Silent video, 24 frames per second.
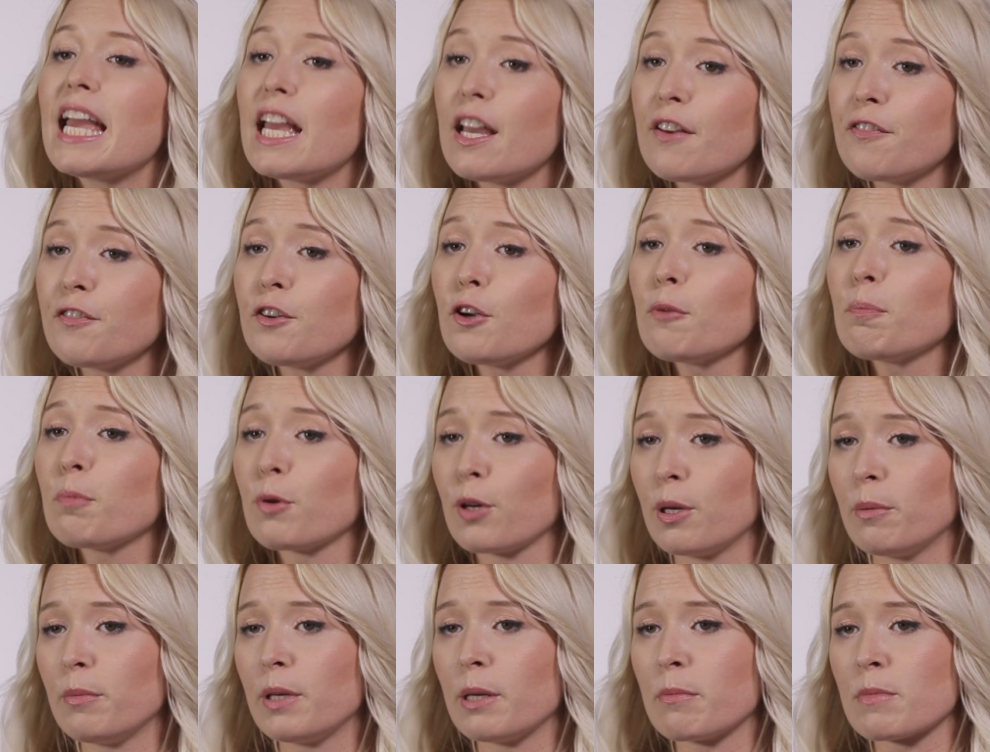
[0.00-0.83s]
If your
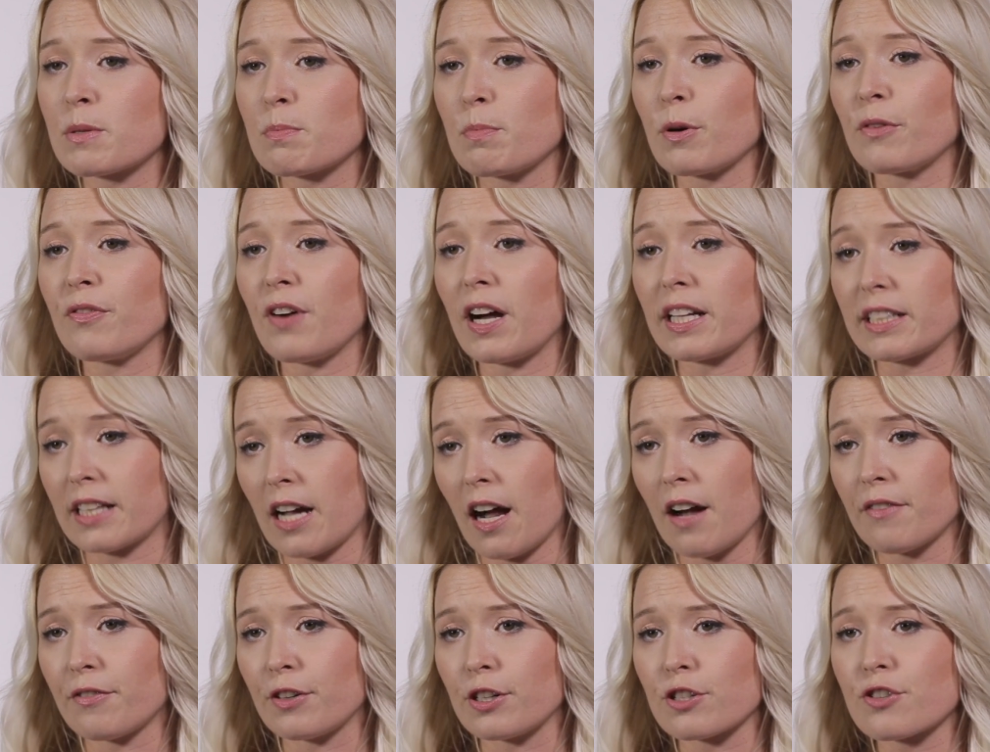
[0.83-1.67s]
premiums provide
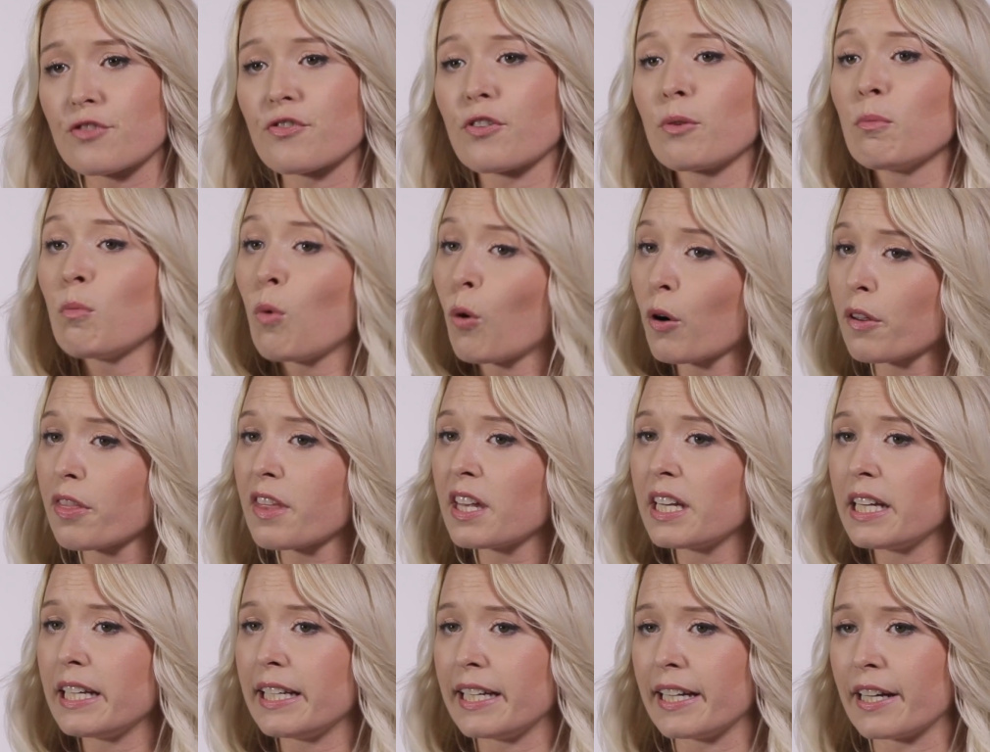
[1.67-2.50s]
coverage for more
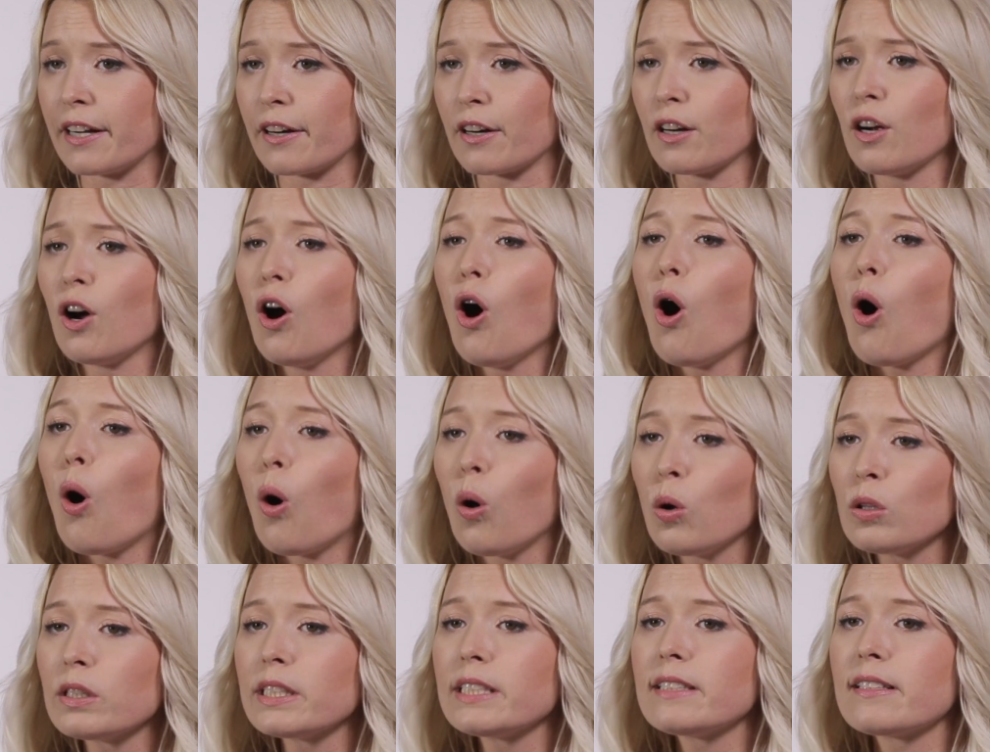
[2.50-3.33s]
than a year,
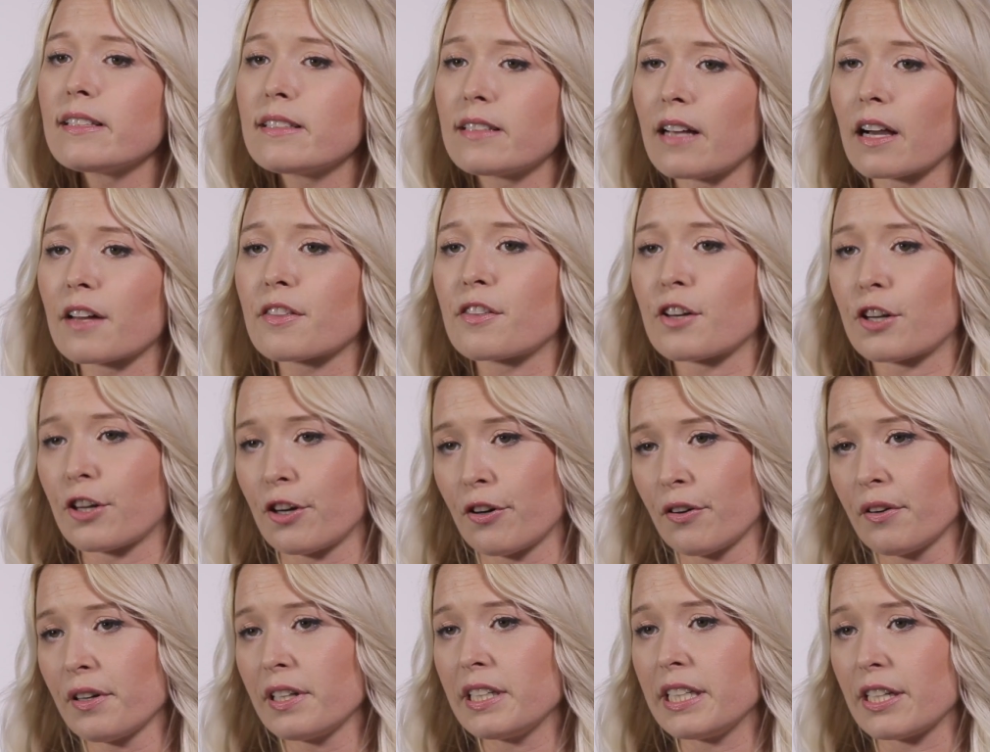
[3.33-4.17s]
only deduct the
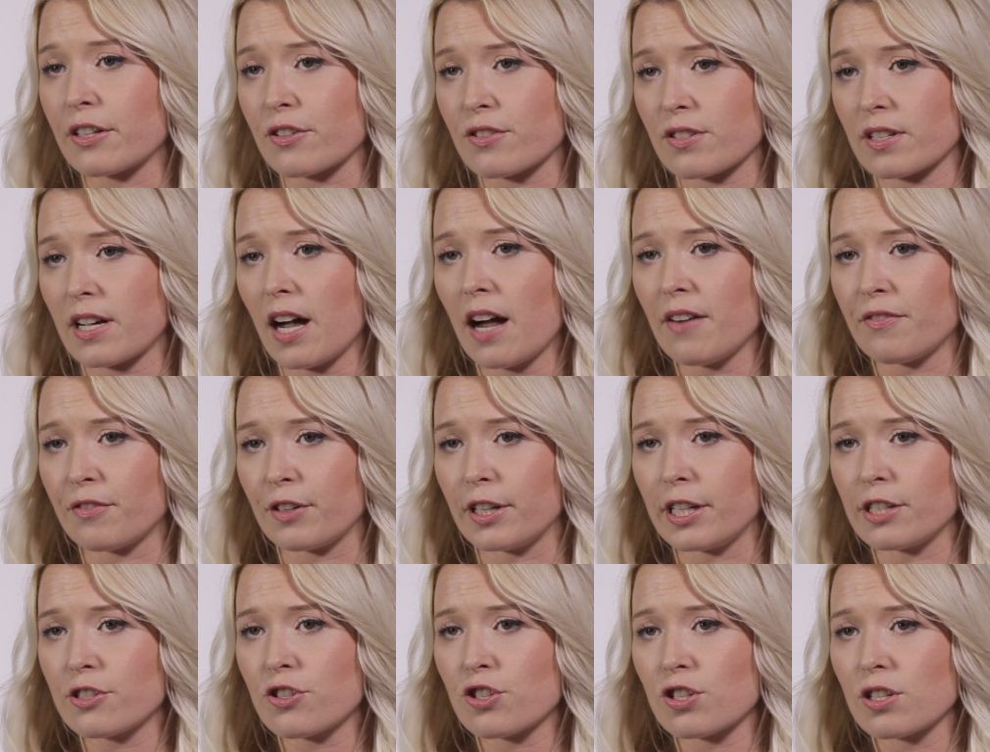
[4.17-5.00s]
current year's
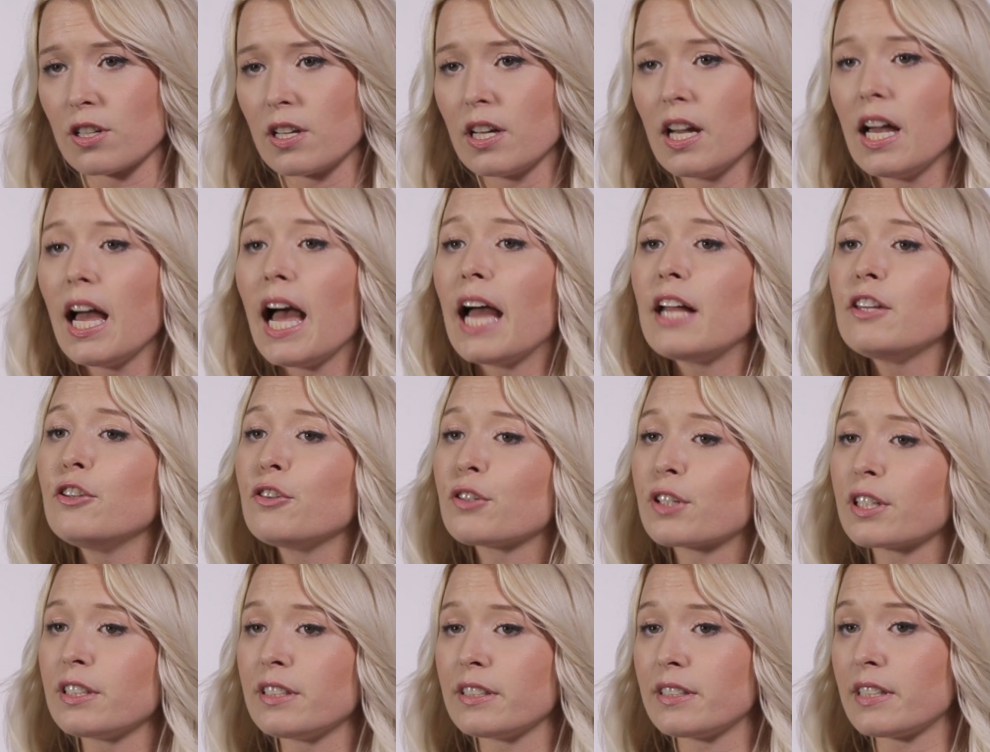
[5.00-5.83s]
coverage, and
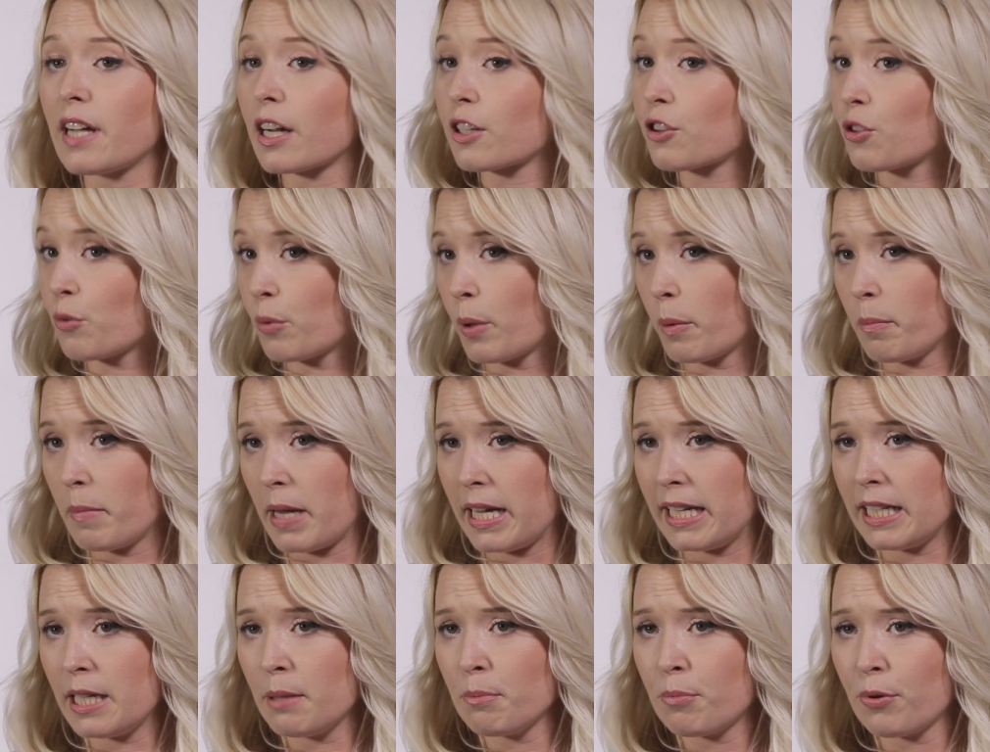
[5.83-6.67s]
you can deduct the
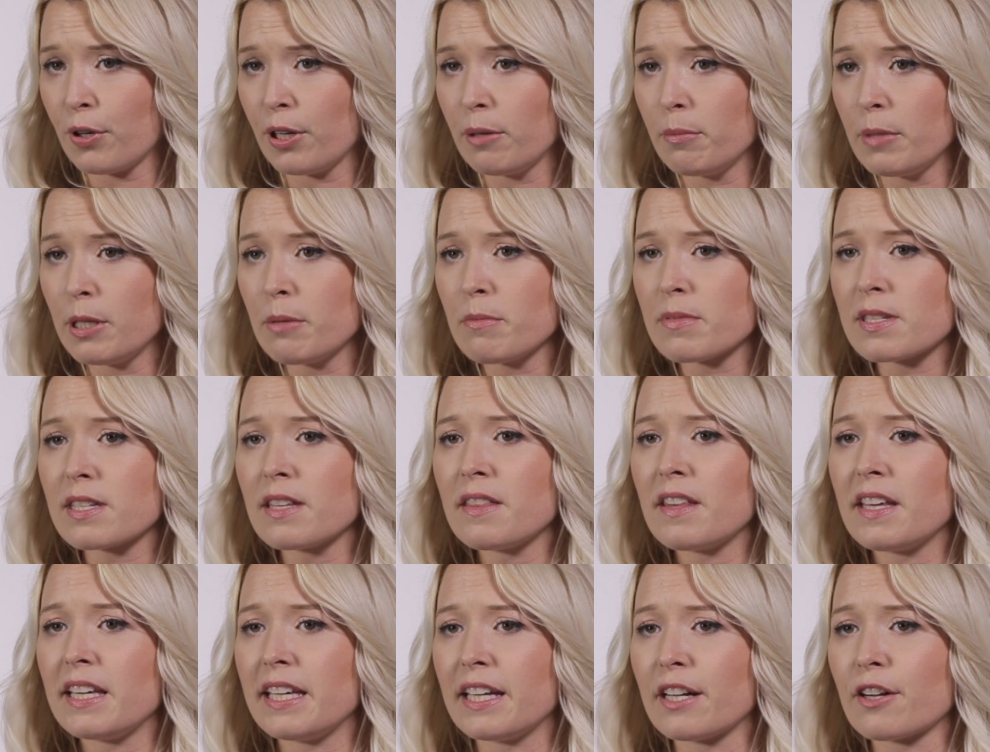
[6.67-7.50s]
remaining premiums
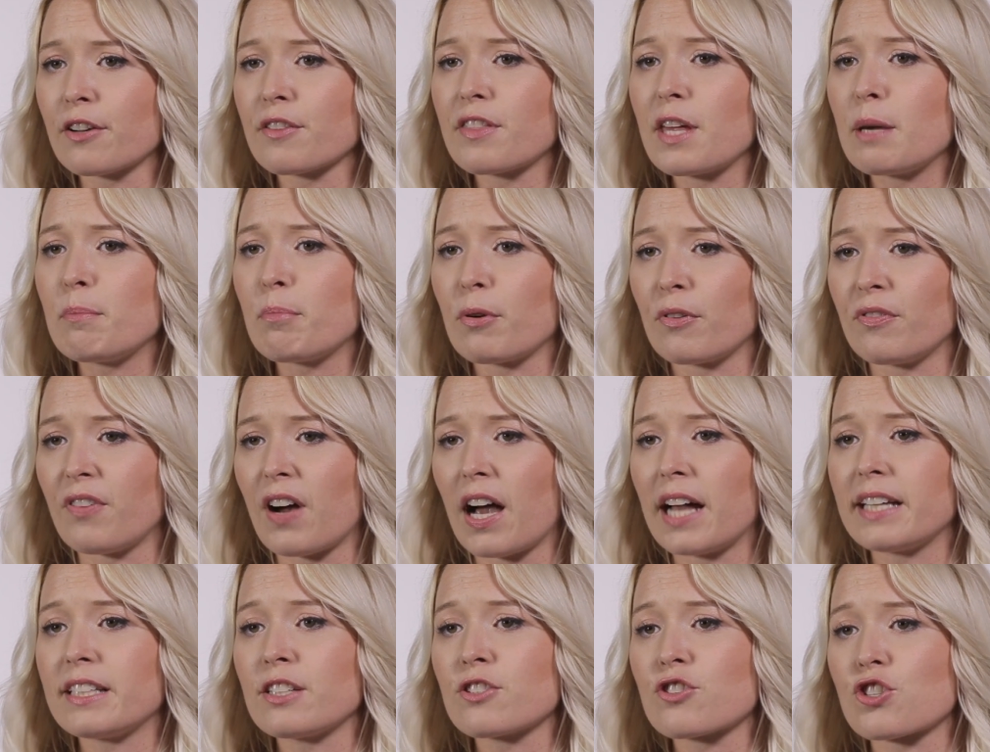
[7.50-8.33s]
in the year they
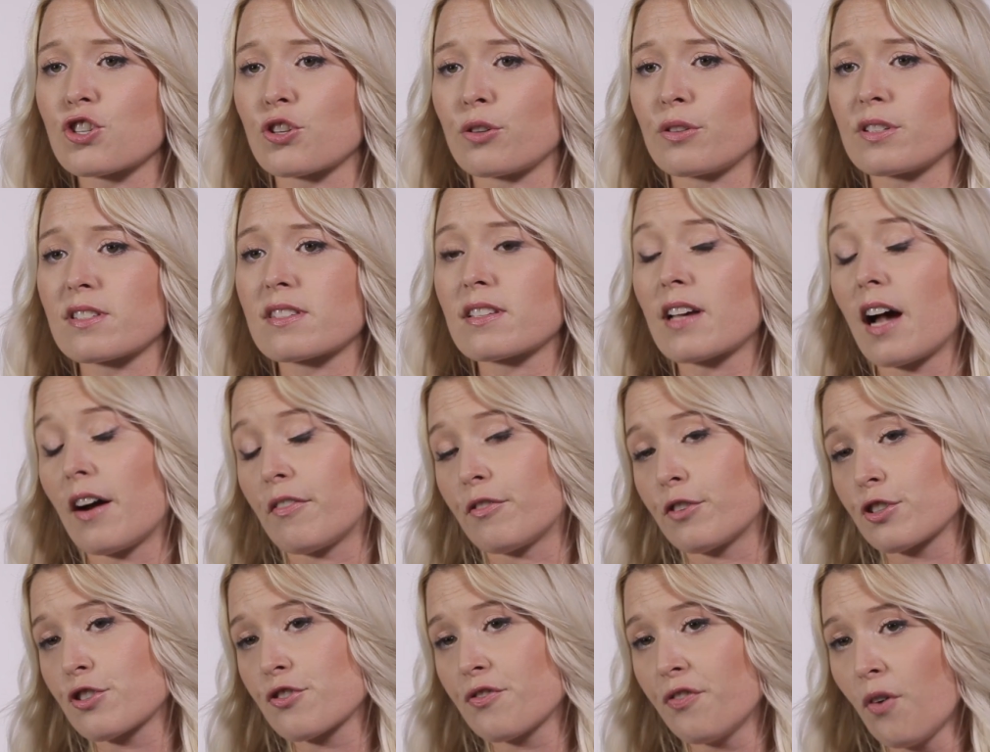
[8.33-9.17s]
provide insurance
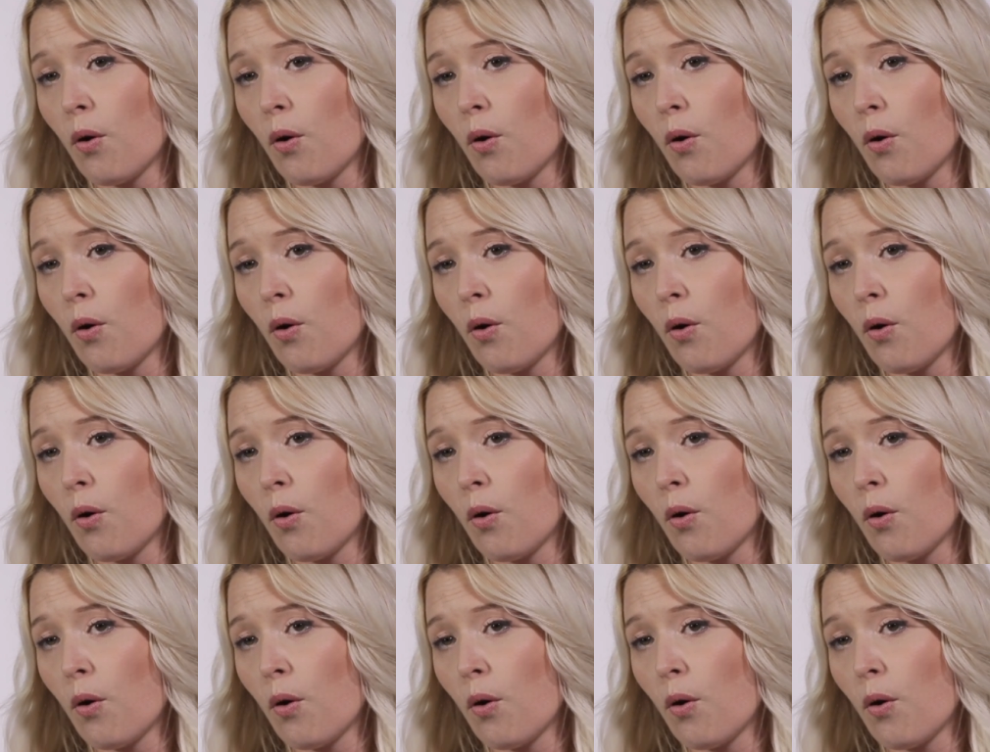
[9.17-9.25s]
coverage